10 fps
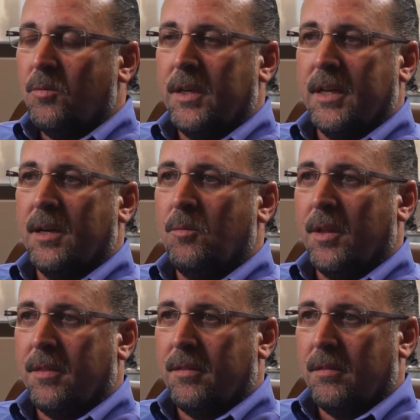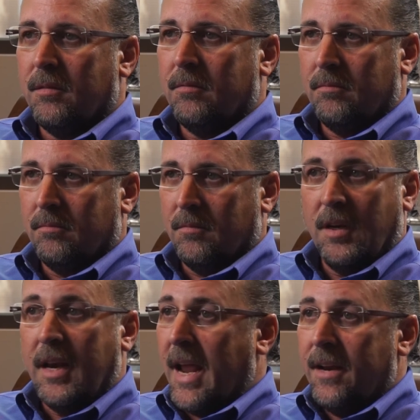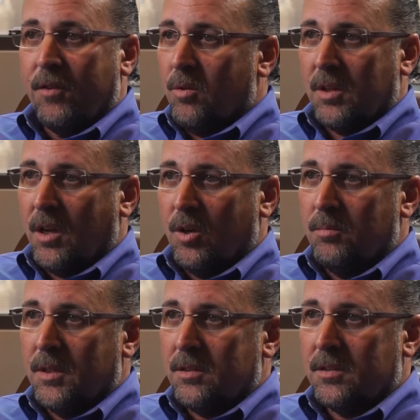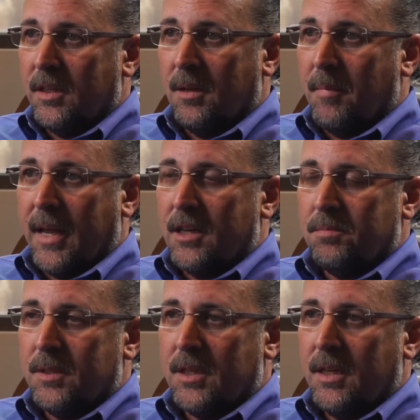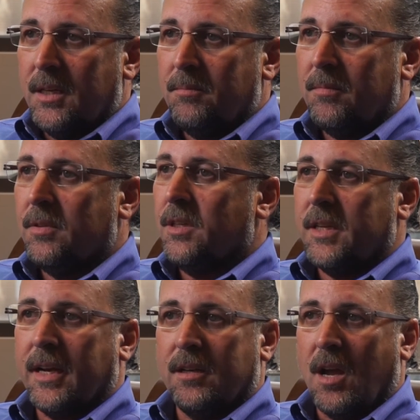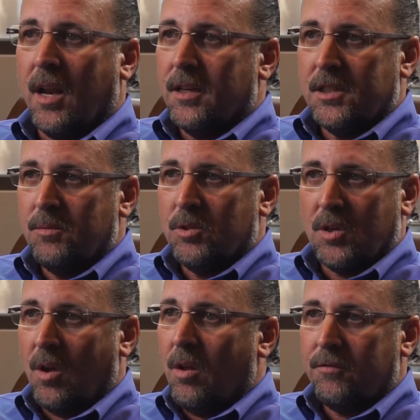We did it with native Oklahomans in the management team. The technology was all